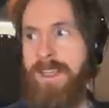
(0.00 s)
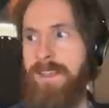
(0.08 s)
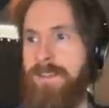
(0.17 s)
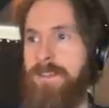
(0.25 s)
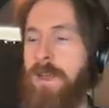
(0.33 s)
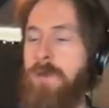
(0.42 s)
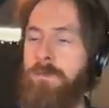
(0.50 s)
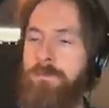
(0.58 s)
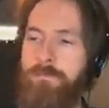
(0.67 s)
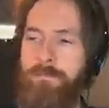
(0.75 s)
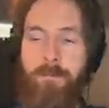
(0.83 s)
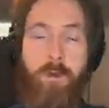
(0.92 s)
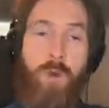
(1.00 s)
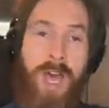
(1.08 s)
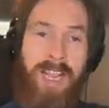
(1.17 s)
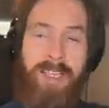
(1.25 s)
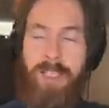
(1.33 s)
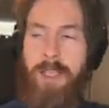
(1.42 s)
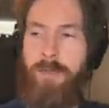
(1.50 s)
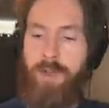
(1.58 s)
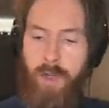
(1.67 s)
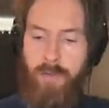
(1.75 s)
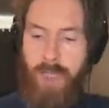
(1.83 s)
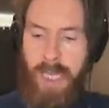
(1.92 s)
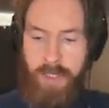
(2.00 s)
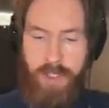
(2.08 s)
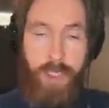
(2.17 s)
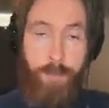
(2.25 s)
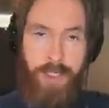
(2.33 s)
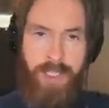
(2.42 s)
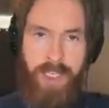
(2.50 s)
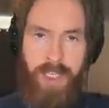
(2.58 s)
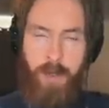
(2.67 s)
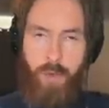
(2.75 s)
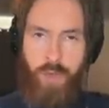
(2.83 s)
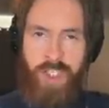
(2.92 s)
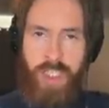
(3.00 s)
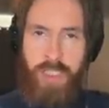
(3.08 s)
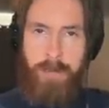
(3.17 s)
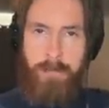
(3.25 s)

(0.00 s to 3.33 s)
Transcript: So, well done GPT Vision.